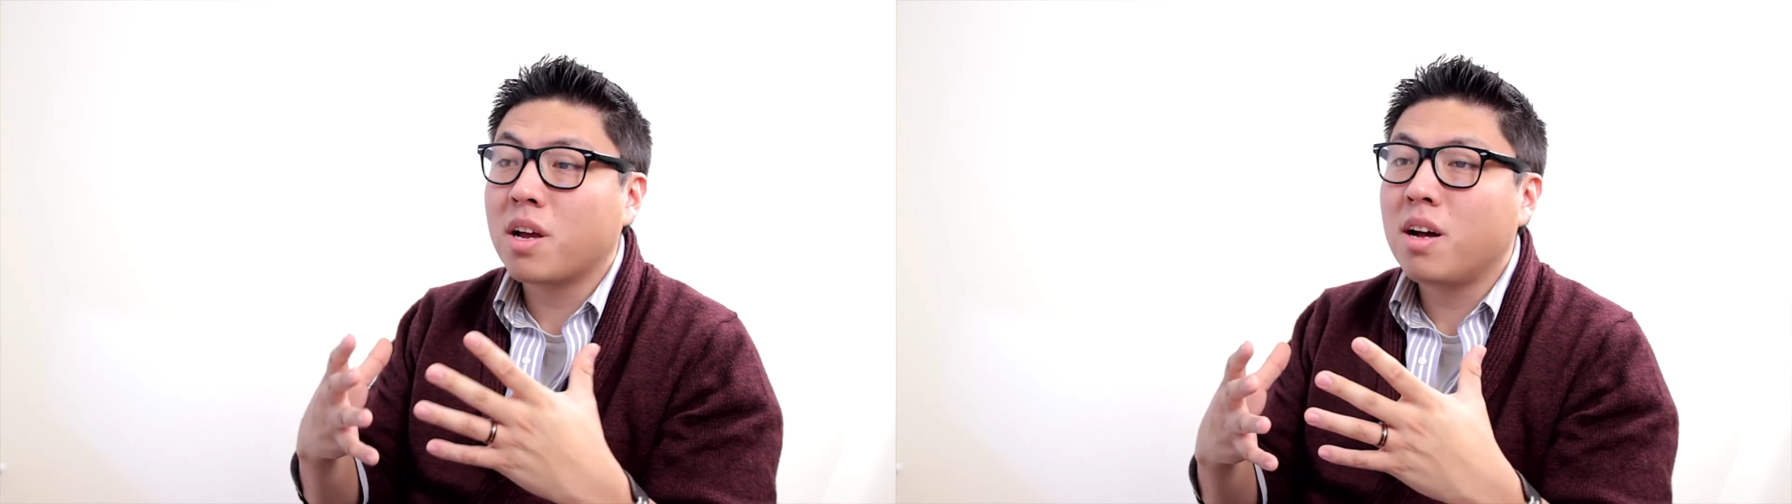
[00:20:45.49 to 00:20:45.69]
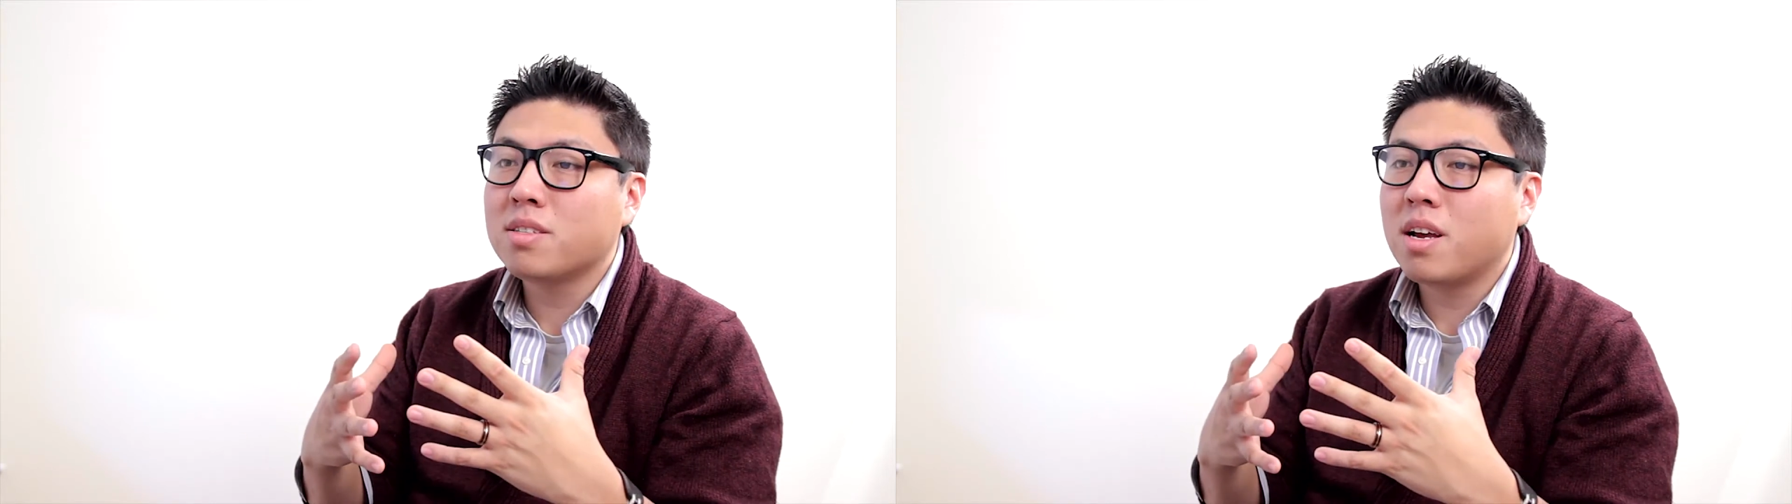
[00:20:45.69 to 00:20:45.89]

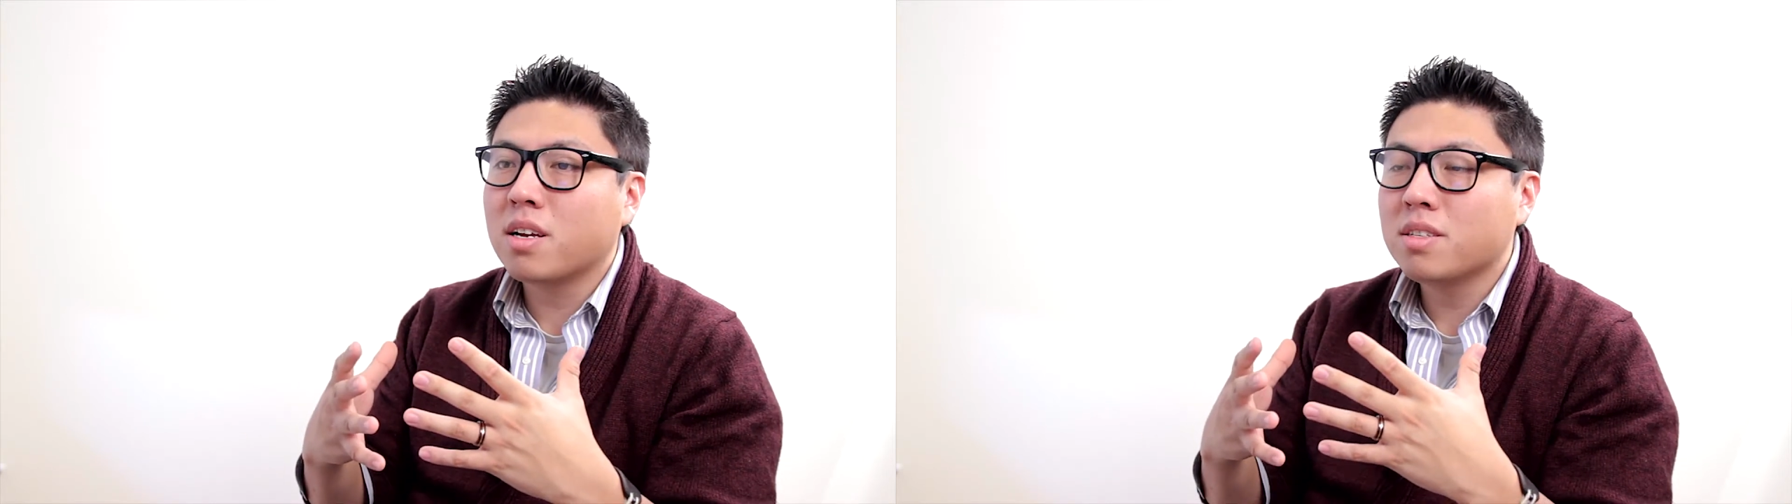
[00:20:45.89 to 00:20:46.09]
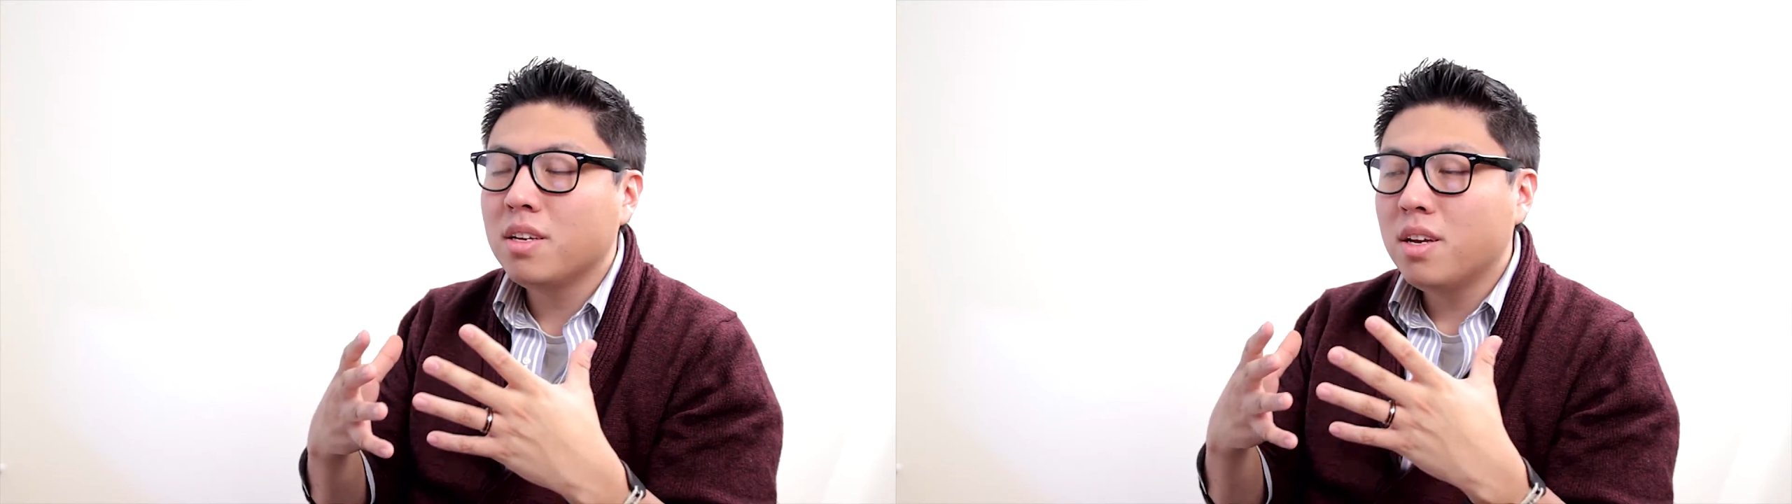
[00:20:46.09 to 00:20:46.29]

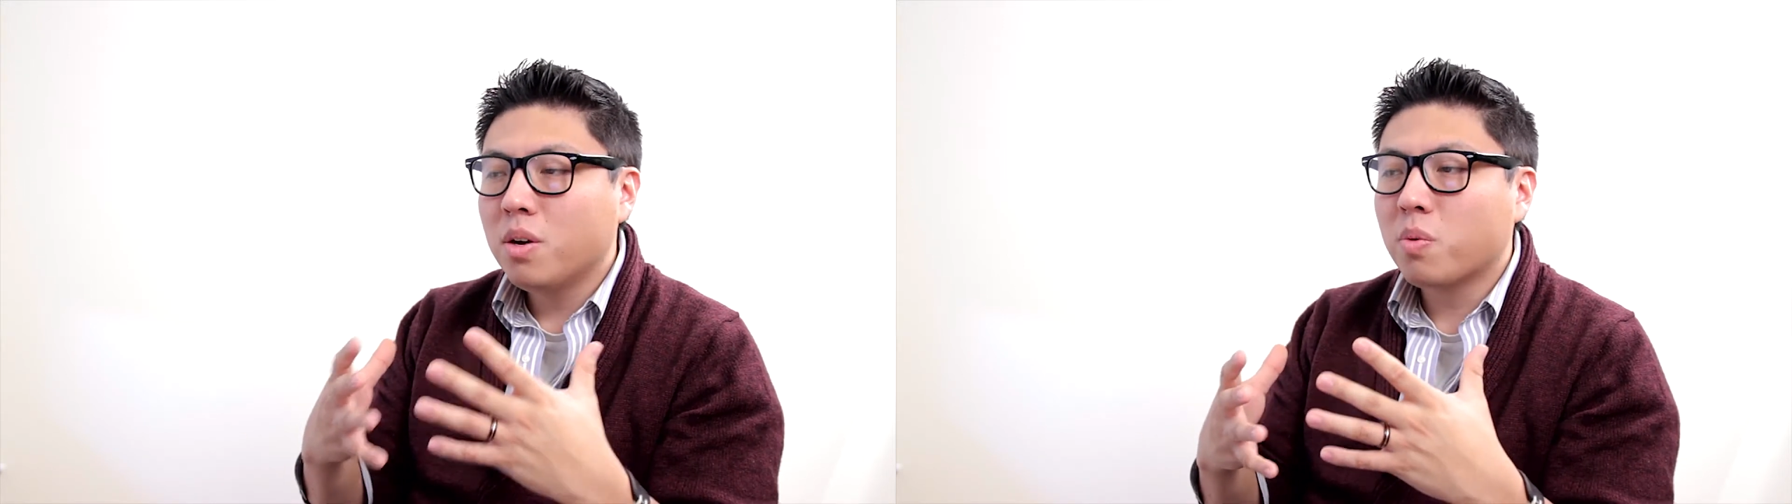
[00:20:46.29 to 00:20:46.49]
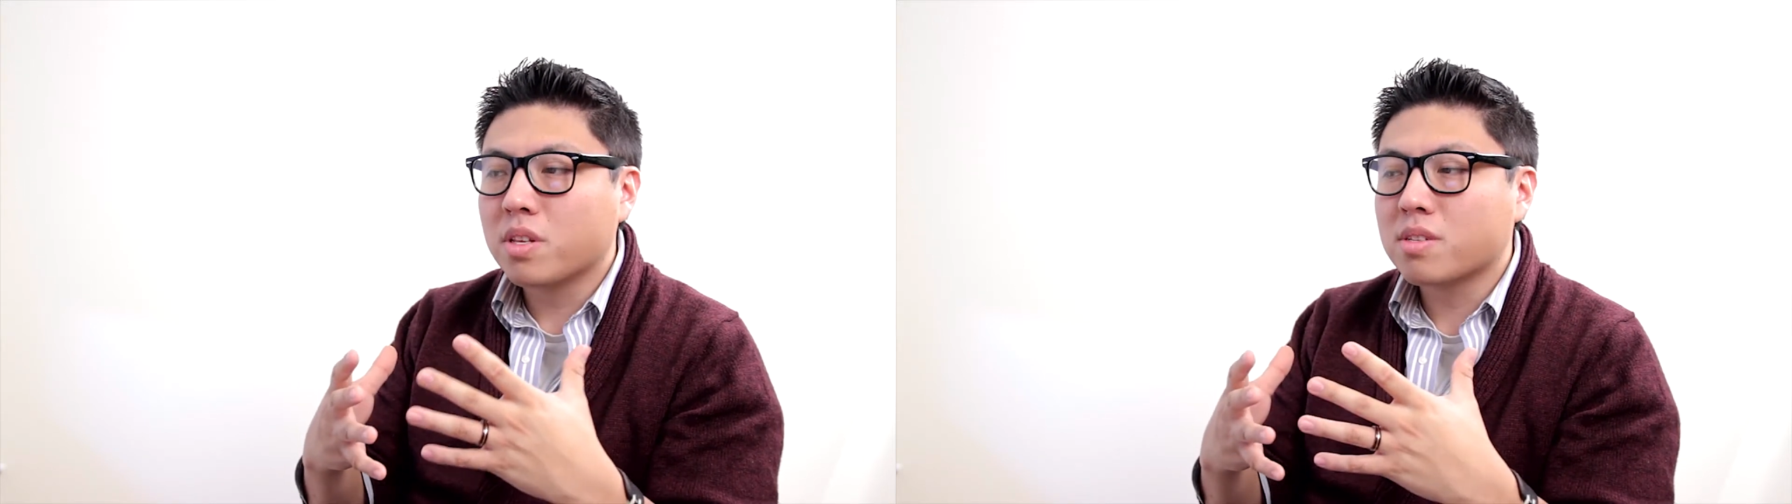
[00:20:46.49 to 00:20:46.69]
contact
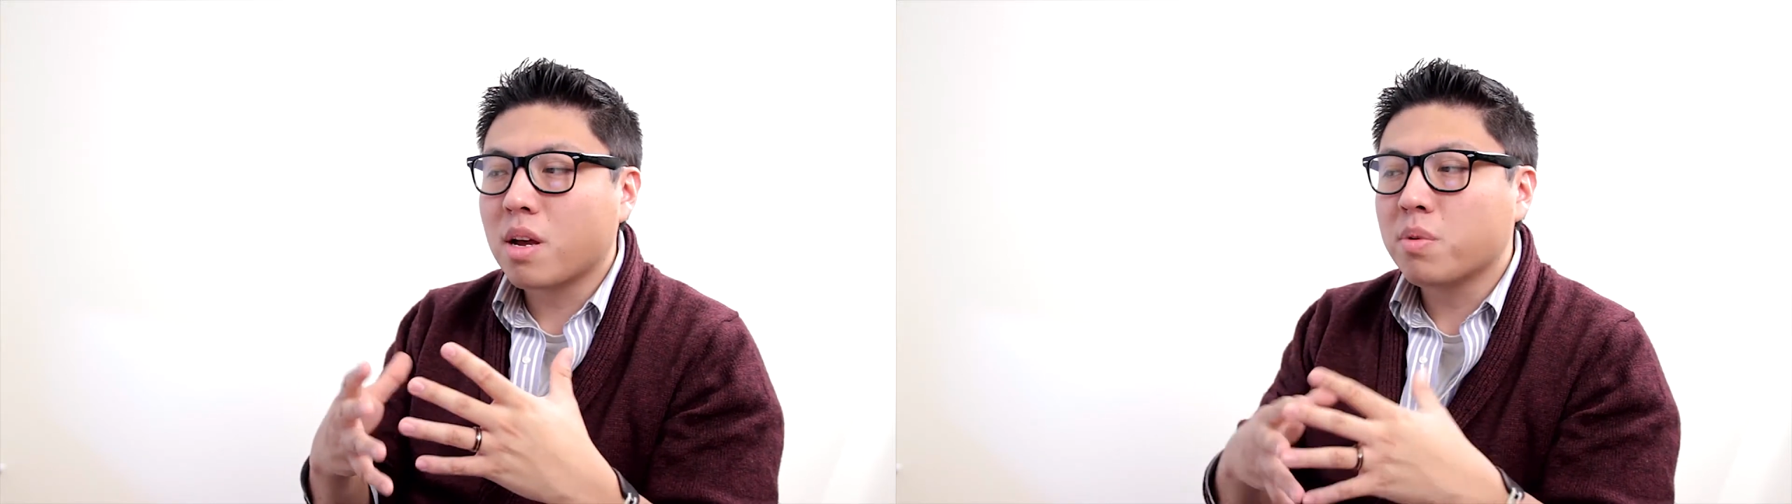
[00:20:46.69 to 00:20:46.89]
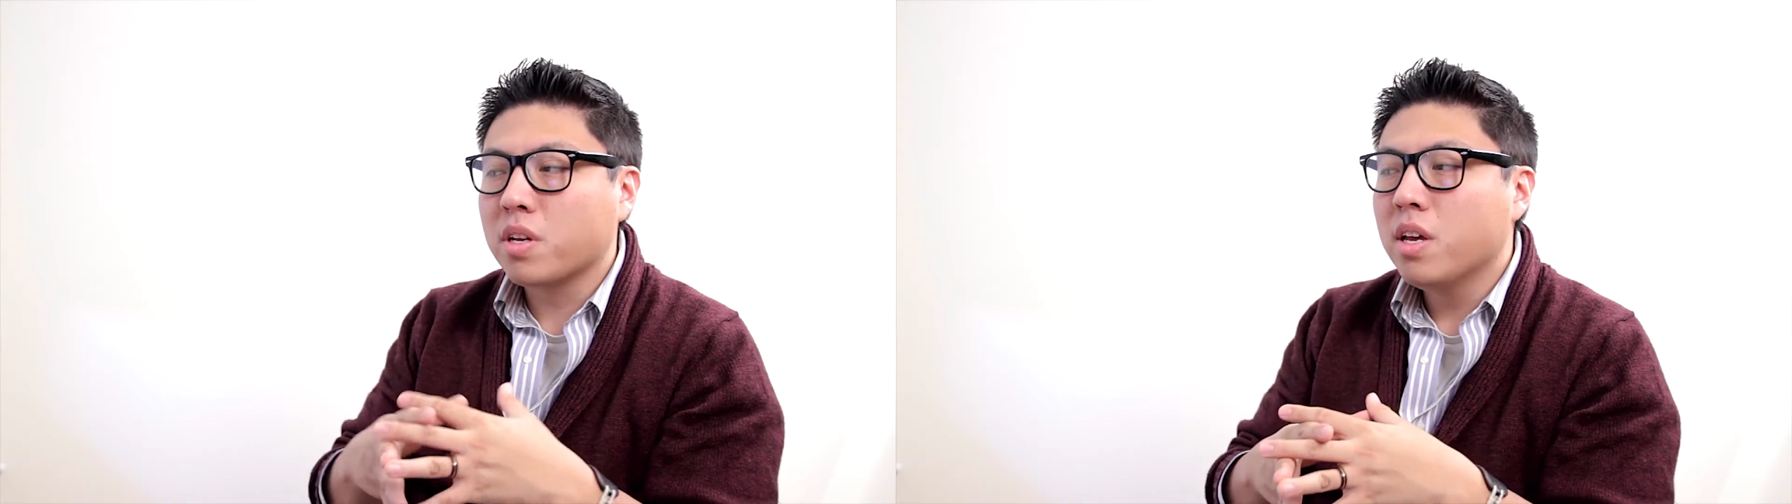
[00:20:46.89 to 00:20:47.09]
with this company.